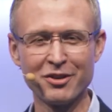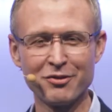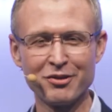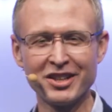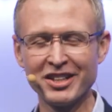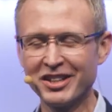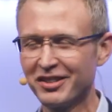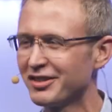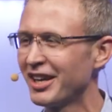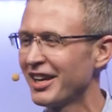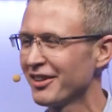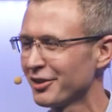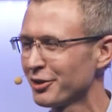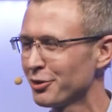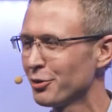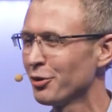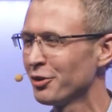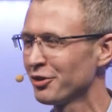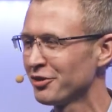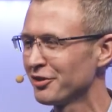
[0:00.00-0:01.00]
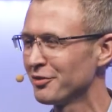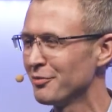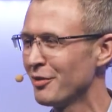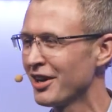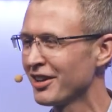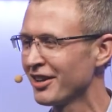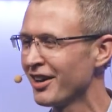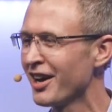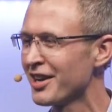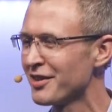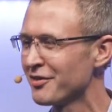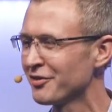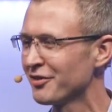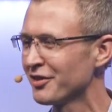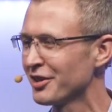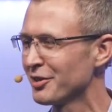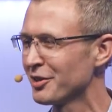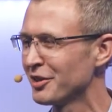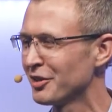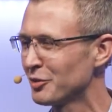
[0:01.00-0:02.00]
It really set the course of my
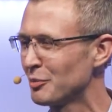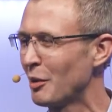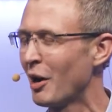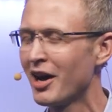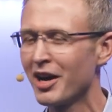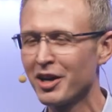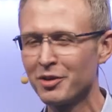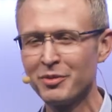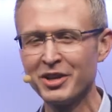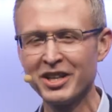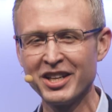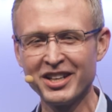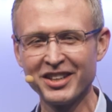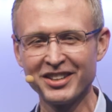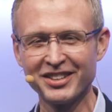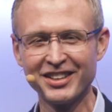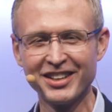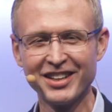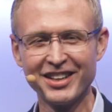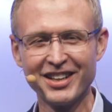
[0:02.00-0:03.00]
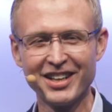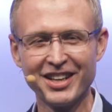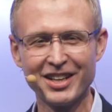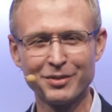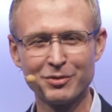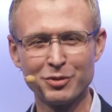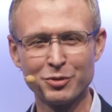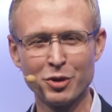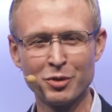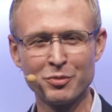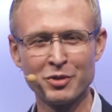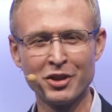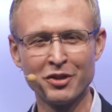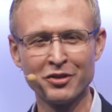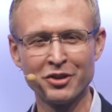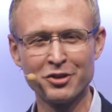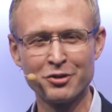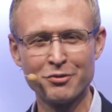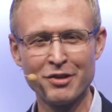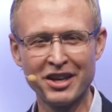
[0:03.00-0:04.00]
life. It inspired me and took me on
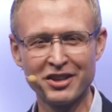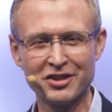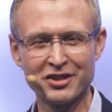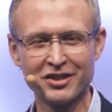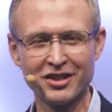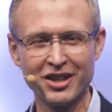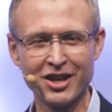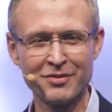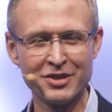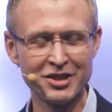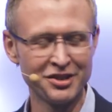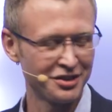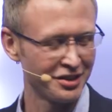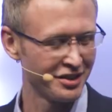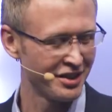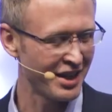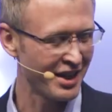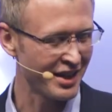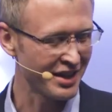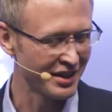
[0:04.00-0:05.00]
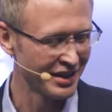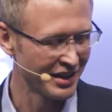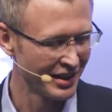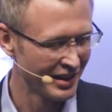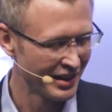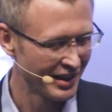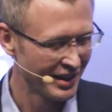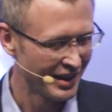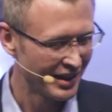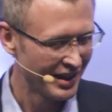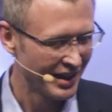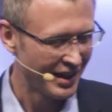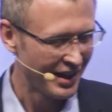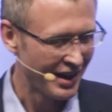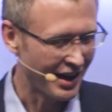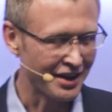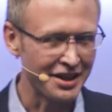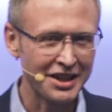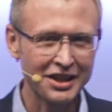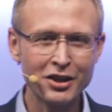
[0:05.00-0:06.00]
the direction that I'm in today.
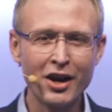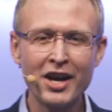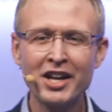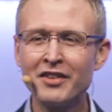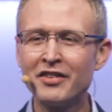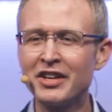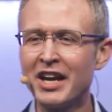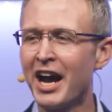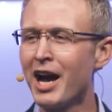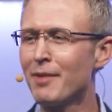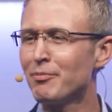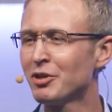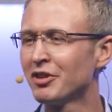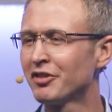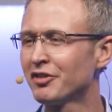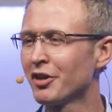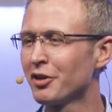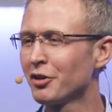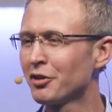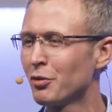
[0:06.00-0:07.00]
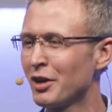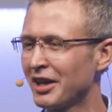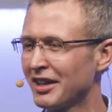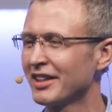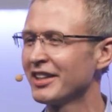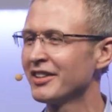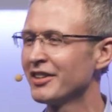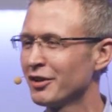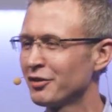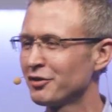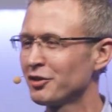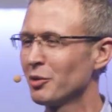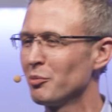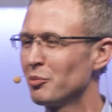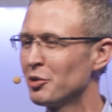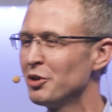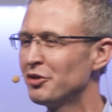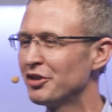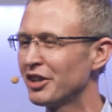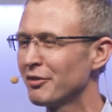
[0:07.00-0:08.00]
And it kind of it happened so quickly, this
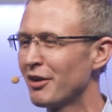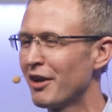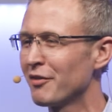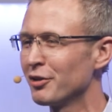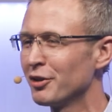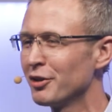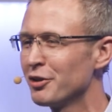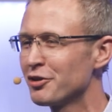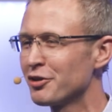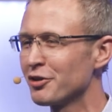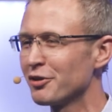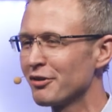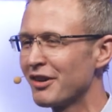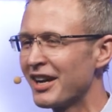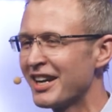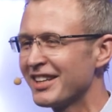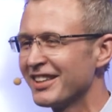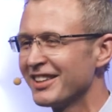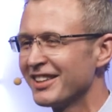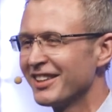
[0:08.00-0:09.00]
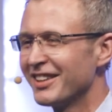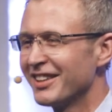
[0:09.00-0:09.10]
computing revolution, right?